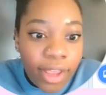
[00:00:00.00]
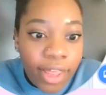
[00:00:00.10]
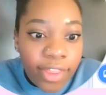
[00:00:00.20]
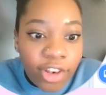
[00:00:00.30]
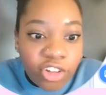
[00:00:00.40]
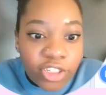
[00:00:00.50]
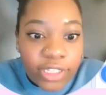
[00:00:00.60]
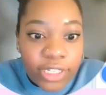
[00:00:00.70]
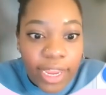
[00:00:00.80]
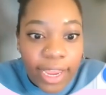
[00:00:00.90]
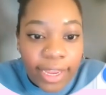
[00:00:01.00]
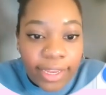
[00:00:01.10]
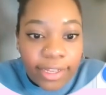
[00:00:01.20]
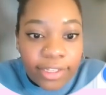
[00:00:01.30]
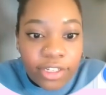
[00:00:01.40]
and then just say
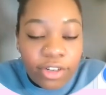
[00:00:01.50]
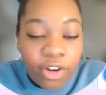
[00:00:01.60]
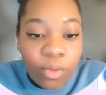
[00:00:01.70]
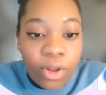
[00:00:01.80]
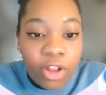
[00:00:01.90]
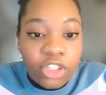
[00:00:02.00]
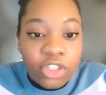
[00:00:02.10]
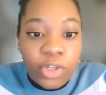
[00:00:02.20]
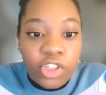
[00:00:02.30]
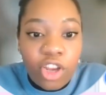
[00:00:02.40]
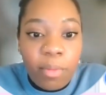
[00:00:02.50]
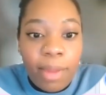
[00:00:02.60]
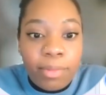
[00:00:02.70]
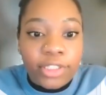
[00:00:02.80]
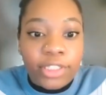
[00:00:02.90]
answer, we'll, we should be
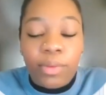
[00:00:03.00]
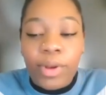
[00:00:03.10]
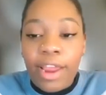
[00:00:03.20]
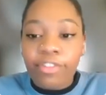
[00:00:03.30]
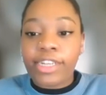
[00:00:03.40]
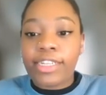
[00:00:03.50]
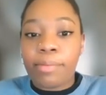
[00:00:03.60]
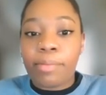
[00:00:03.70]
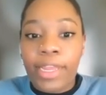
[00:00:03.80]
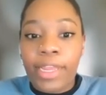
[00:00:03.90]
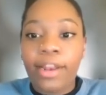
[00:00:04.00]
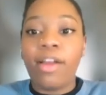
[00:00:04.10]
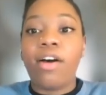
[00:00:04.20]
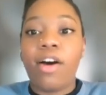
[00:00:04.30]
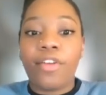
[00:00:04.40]
able to see whatever I type in
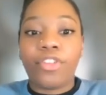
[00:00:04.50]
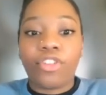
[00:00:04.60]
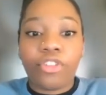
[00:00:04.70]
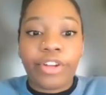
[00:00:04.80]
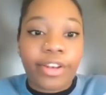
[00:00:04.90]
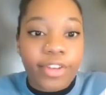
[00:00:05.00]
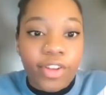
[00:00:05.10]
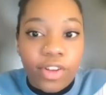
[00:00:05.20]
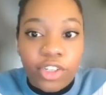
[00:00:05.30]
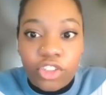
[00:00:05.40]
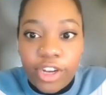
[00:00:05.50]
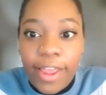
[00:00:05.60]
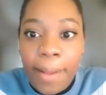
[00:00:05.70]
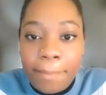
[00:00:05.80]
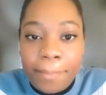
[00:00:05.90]
on the screen. So let's try
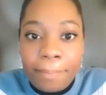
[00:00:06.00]
that.